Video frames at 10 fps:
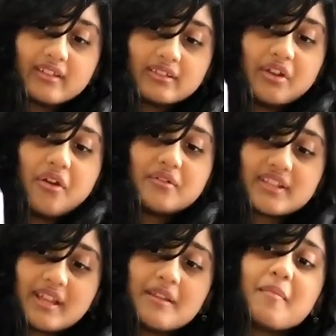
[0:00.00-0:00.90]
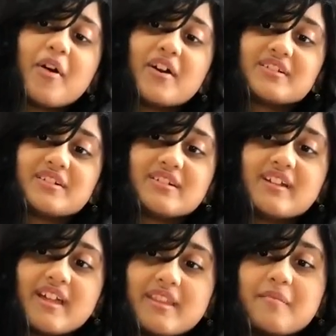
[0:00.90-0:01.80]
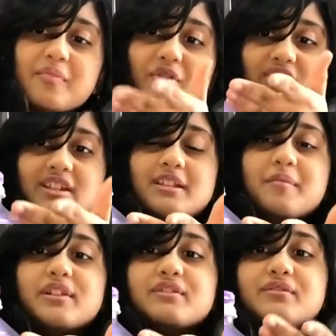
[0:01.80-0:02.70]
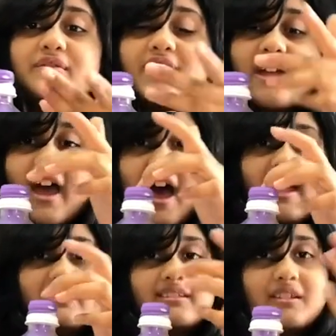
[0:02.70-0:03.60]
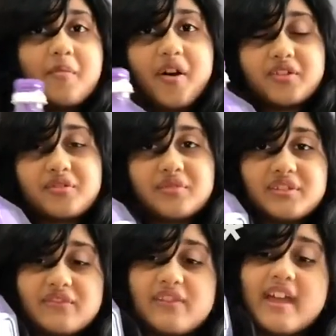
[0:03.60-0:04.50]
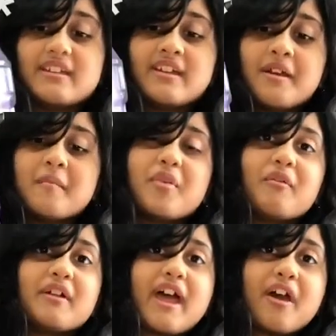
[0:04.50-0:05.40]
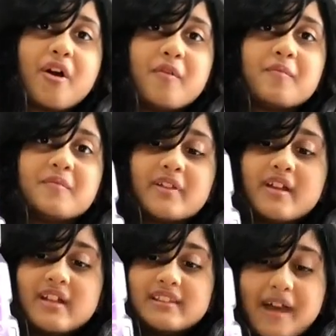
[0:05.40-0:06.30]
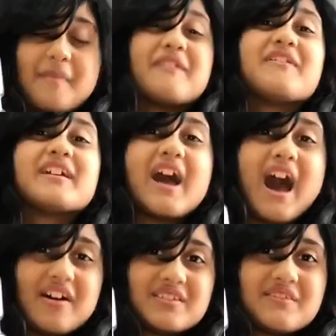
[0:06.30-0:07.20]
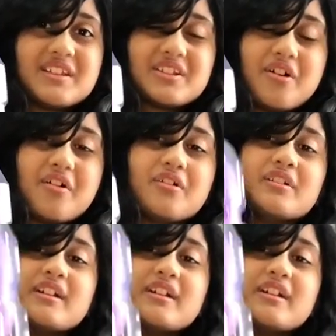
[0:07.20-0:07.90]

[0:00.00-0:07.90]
goes in the bottle, then pushes the balloon, and the bottle will deflate. But when I let my finger out of this hole,